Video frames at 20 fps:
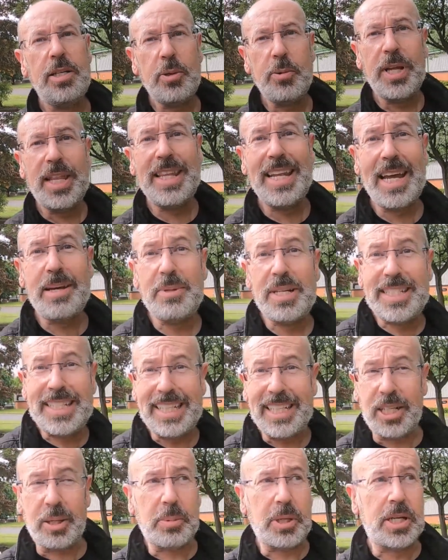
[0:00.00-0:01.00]
don't want to name the
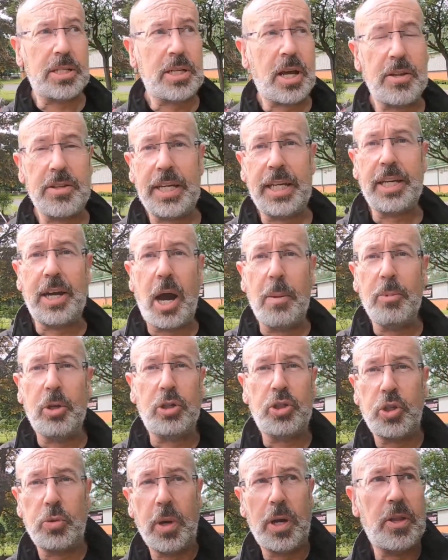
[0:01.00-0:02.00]
dealer because I'm
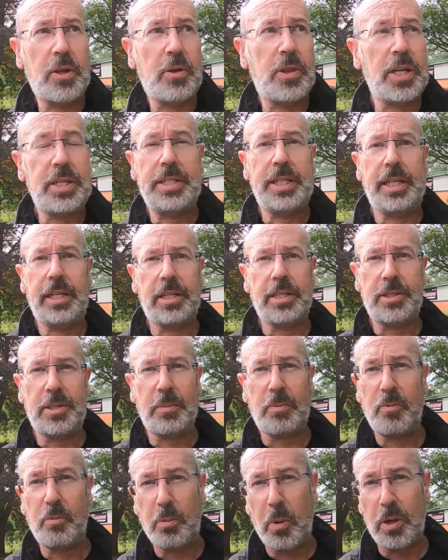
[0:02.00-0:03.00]
not sure whether the dealers
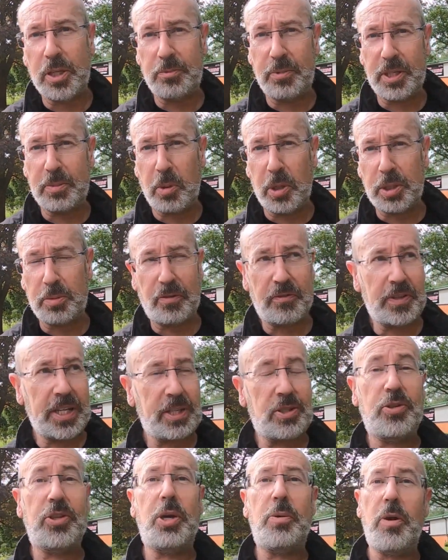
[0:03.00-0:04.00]
are ones responsible for
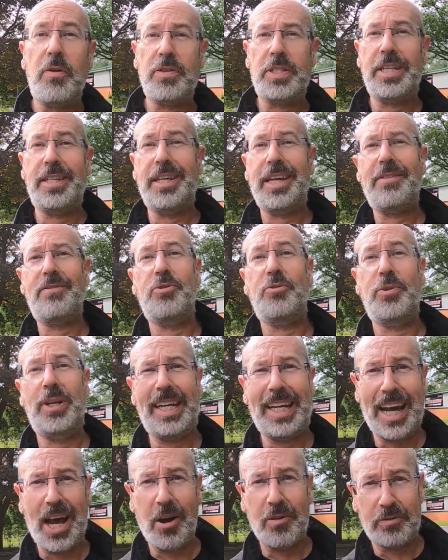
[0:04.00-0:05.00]
this, although obviously they haven't
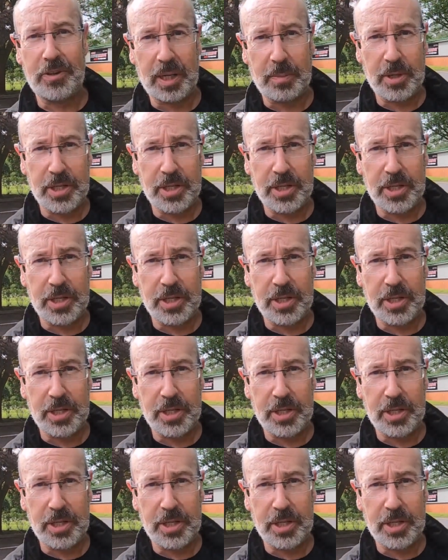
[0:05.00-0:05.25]
really helped very